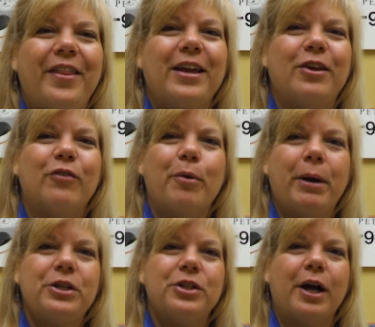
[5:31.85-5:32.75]
Thank you very
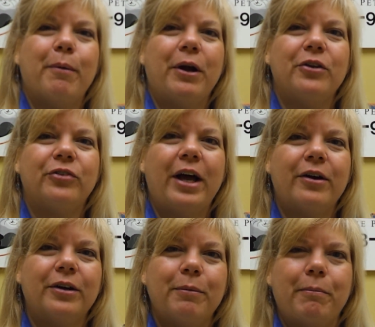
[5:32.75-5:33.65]
much. I'm Mary
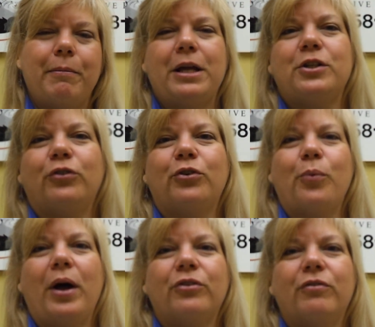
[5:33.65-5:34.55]
Stouter,
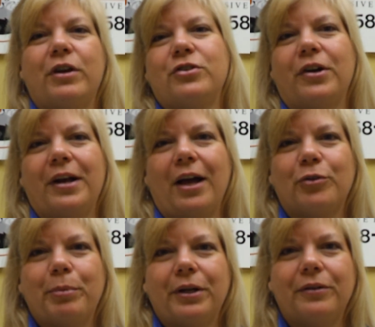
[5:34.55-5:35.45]
Manchester West Veterinary
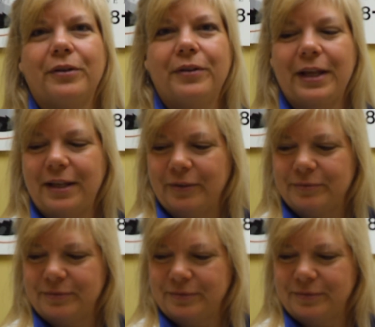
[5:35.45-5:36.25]
Hospital. Thank you.